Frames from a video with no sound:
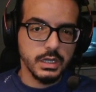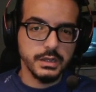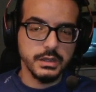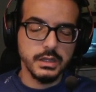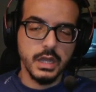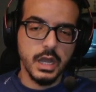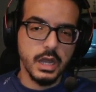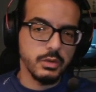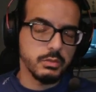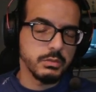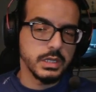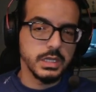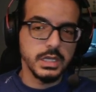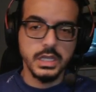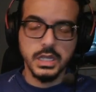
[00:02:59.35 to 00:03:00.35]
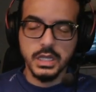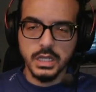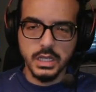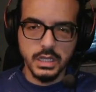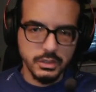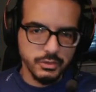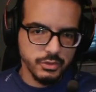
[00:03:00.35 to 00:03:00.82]
and how many
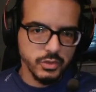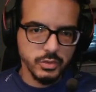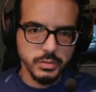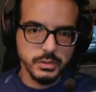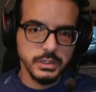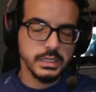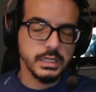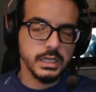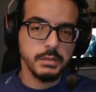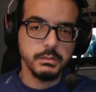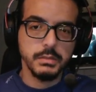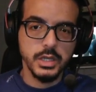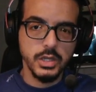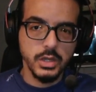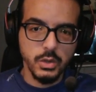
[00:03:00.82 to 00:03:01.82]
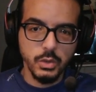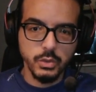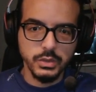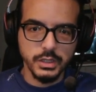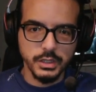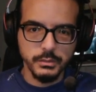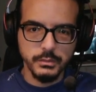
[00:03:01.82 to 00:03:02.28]
troops it can be
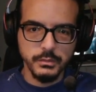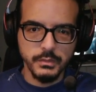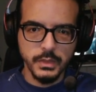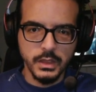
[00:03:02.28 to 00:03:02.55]
holding.